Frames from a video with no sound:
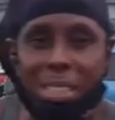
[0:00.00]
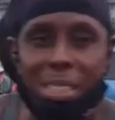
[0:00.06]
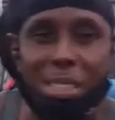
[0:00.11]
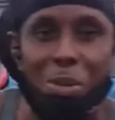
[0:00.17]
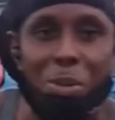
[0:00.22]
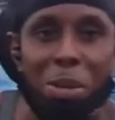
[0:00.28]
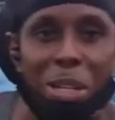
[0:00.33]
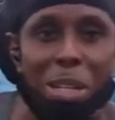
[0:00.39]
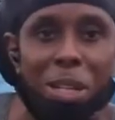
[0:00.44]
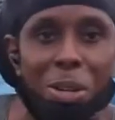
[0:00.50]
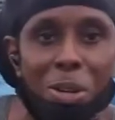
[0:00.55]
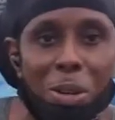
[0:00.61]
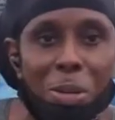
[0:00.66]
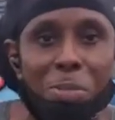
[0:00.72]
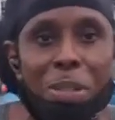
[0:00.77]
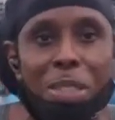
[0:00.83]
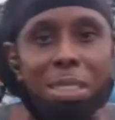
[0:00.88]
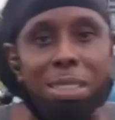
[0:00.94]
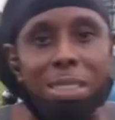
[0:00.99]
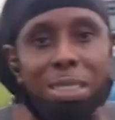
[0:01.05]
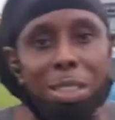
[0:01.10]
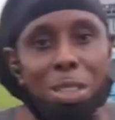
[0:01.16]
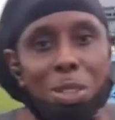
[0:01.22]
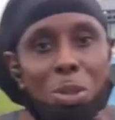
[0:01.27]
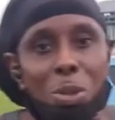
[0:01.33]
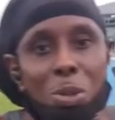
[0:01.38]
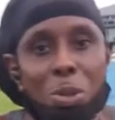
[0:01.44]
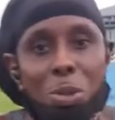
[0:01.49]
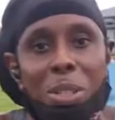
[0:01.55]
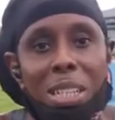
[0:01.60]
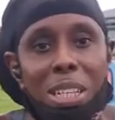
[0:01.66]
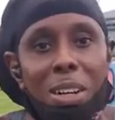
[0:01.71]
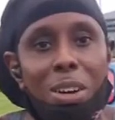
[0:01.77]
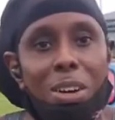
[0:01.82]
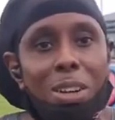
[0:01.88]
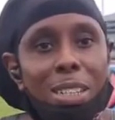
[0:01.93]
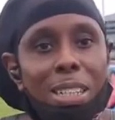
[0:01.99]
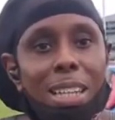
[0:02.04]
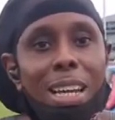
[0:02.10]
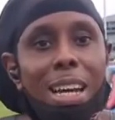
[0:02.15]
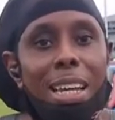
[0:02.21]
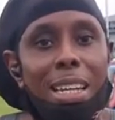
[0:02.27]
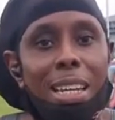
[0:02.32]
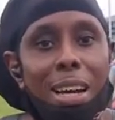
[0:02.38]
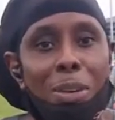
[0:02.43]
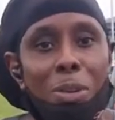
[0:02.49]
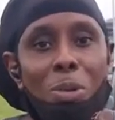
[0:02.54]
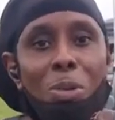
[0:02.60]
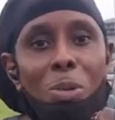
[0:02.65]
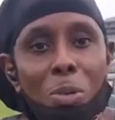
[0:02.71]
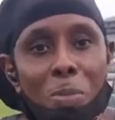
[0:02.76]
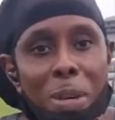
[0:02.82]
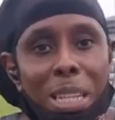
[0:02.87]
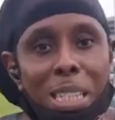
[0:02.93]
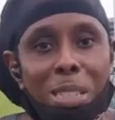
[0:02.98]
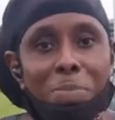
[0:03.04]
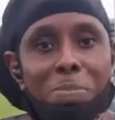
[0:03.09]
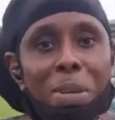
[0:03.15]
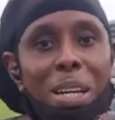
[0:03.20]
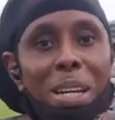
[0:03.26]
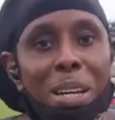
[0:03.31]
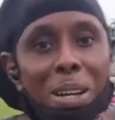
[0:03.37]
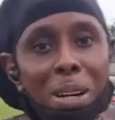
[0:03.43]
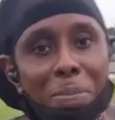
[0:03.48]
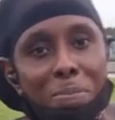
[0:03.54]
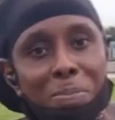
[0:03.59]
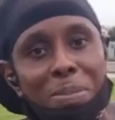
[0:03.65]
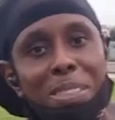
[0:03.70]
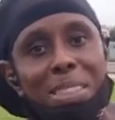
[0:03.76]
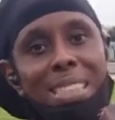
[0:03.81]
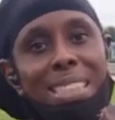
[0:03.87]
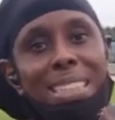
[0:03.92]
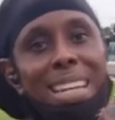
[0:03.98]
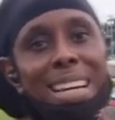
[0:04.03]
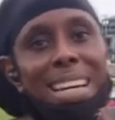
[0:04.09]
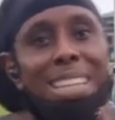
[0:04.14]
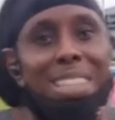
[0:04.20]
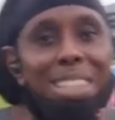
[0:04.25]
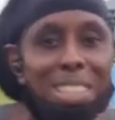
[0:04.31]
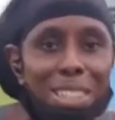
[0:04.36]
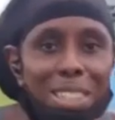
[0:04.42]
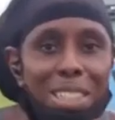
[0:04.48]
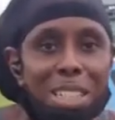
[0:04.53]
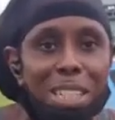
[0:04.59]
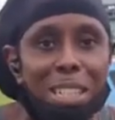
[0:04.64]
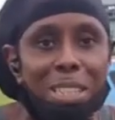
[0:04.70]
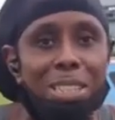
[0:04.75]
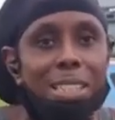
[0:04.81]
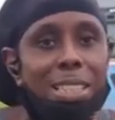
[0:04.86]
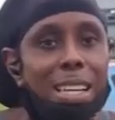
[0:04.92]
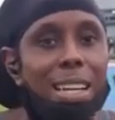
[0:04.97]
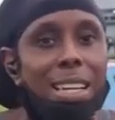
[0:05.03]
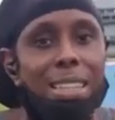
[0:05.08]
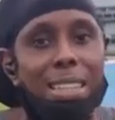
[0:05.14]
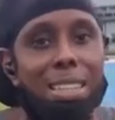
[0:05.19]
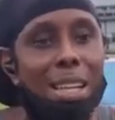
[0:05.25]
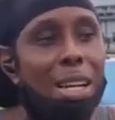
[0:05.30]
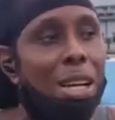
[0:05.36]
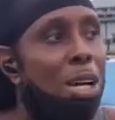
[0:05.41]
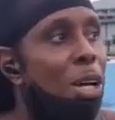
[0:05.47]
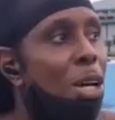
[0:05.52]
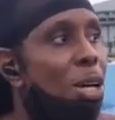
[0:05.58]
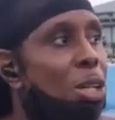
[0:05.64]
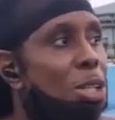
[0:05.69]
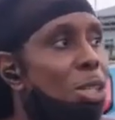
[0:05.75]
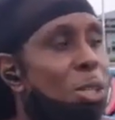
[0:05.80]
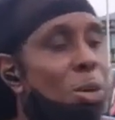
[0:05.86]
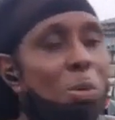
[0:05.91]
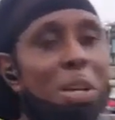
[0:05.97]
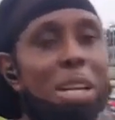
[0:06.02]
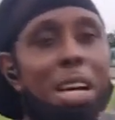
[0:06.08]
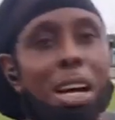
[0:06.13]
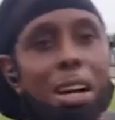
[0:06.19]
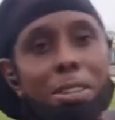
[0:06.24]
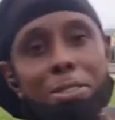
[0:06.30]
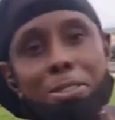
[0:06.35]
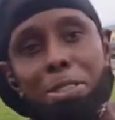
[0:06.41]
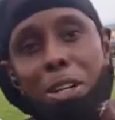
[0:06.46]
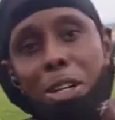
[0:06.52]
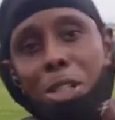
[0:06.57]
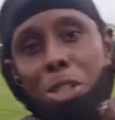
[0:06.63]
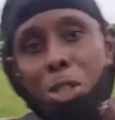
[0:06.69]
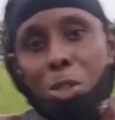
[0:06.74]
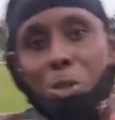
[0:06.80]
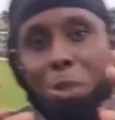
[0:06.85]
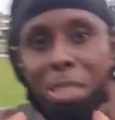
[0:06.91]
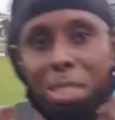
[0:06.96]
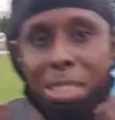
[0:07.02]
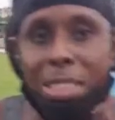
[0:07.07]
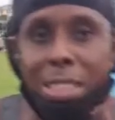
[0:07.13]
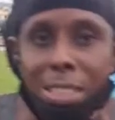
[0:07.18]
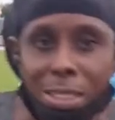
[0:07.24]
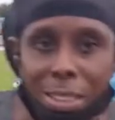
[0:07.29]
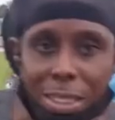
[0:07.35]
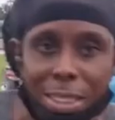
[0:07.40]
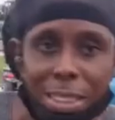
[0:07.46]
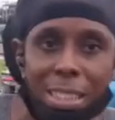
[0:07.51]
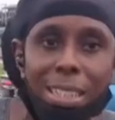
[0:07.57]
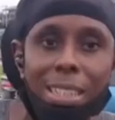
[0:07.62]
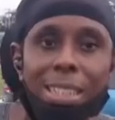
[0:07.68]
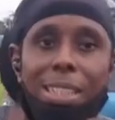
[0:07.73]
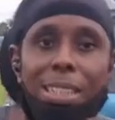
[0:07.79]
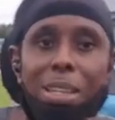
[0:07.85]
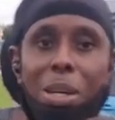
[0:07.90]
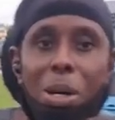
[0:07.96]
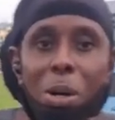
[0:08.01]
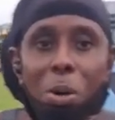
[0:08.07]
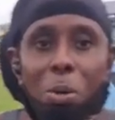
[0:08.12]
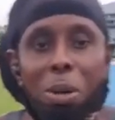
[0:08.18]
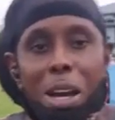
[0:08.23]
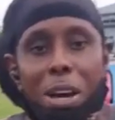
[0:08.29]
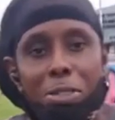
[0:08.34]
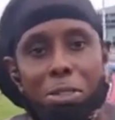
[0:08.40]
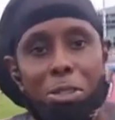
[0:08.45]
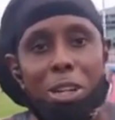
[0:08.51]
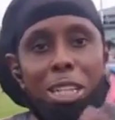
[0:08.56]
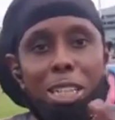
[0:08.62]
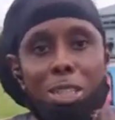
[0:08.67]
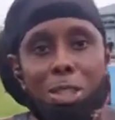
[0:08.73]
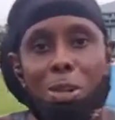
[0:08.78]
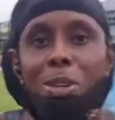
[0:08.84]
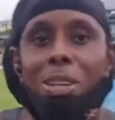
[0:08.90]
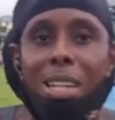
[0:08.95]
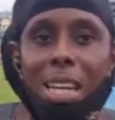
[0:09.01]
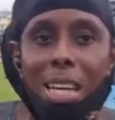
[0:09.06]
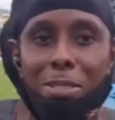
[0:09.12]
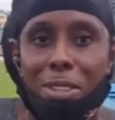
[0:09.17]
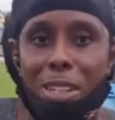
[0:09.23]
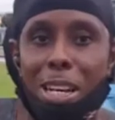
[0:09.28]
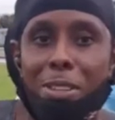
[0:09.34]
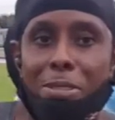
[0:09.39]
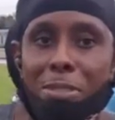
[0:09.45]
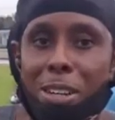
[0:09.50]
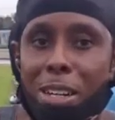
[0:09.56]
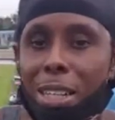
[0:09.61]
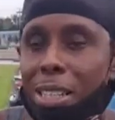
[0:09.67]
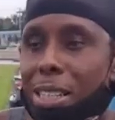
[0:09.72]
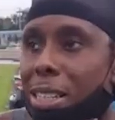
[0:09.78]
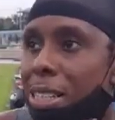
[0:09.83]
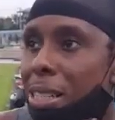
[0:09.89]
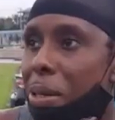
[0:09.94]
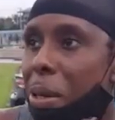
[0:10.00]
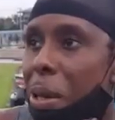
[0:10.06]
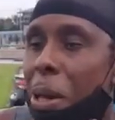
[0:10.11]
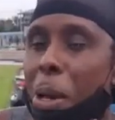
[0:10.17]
to see when you're coming to do the online aerobics. Big up Sonali on the inside. So we have Sweaty Sunday. We have Real Talk Live on a Friday.